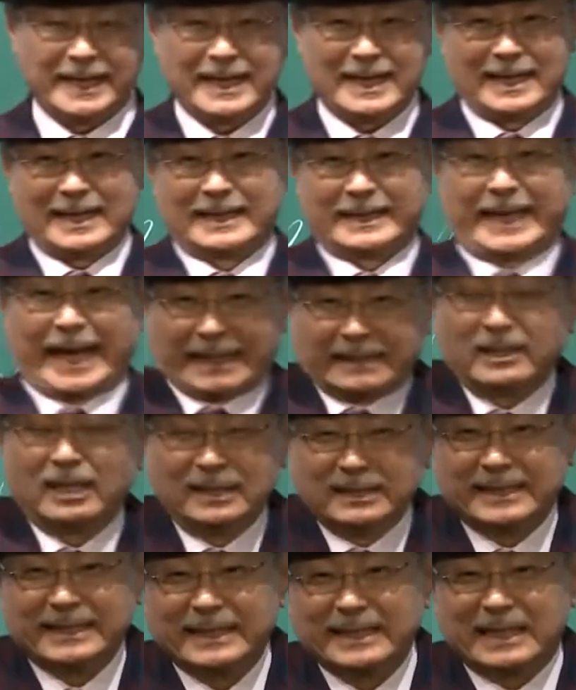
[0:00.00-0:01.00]
makes the
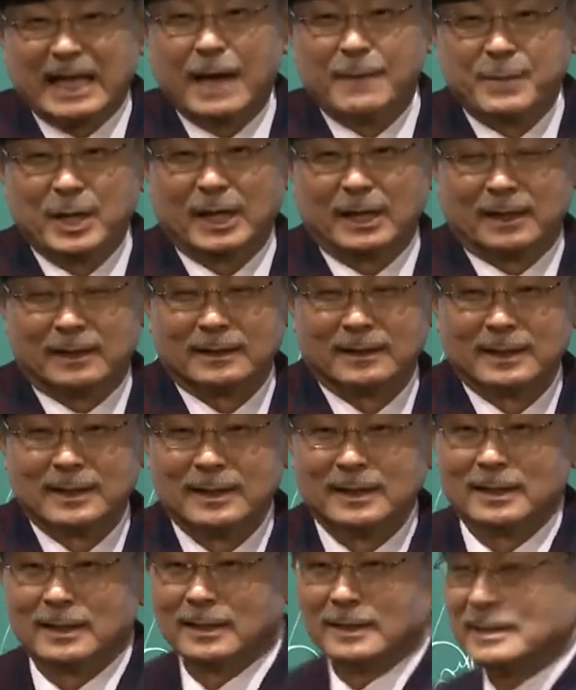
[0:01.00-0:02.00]
consumers ultimately
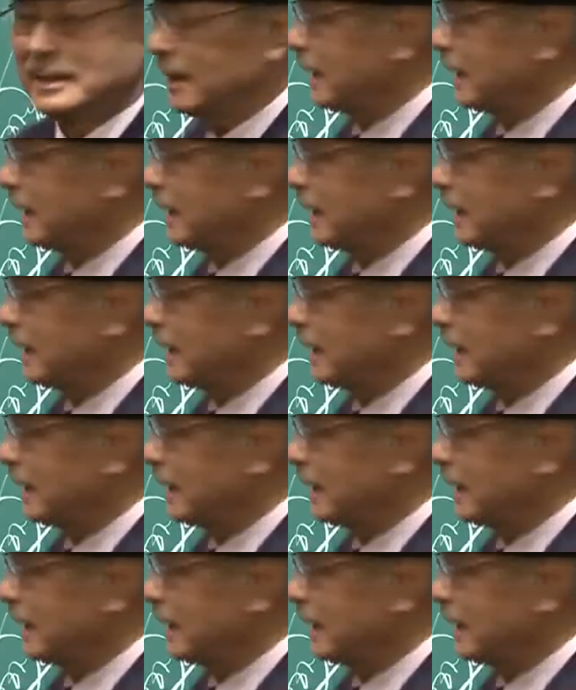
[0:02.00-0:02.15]
poor.